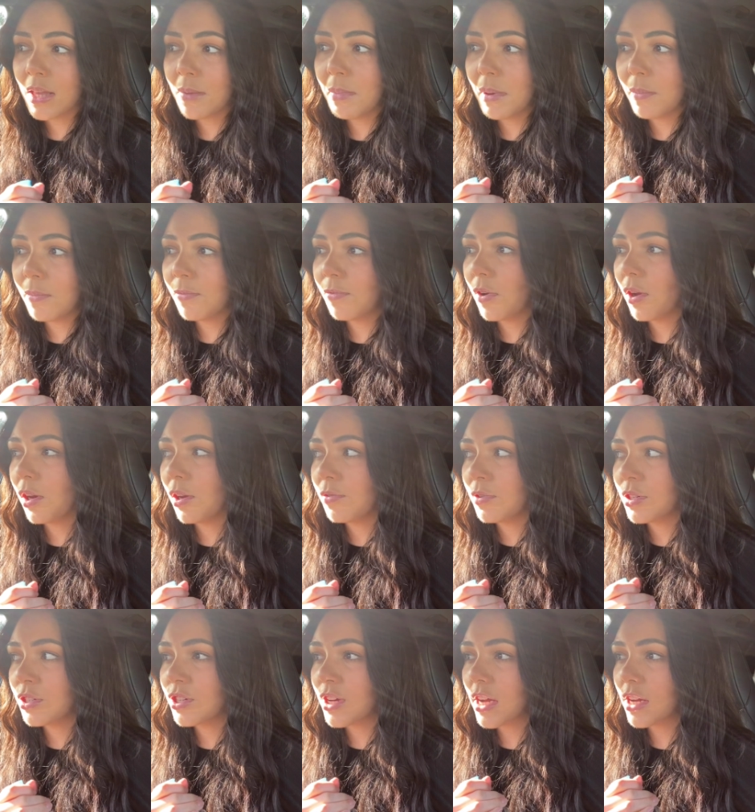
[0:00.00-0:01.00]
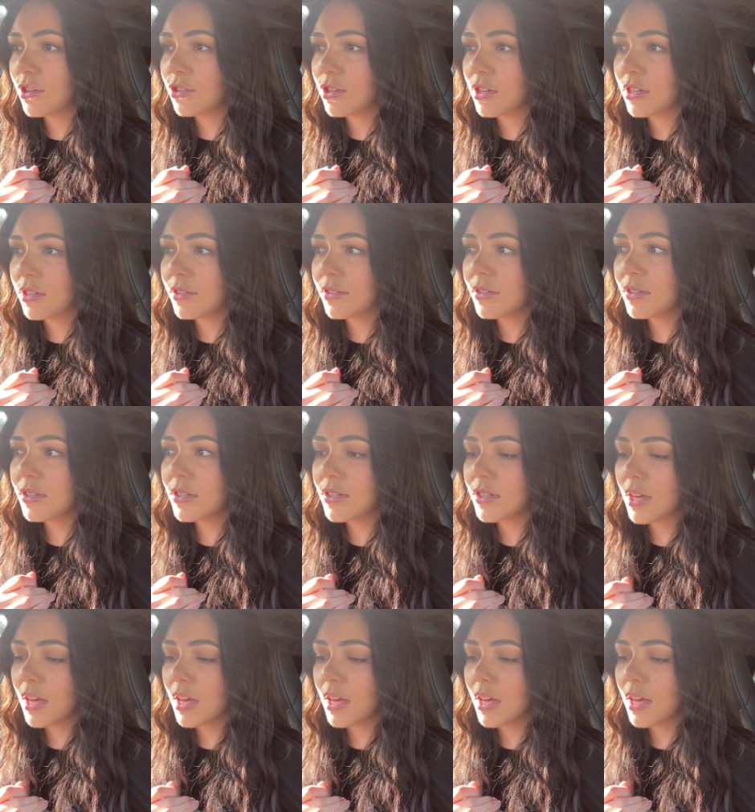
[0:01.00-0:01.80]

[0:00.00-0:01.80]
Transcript: the Bemfola injections.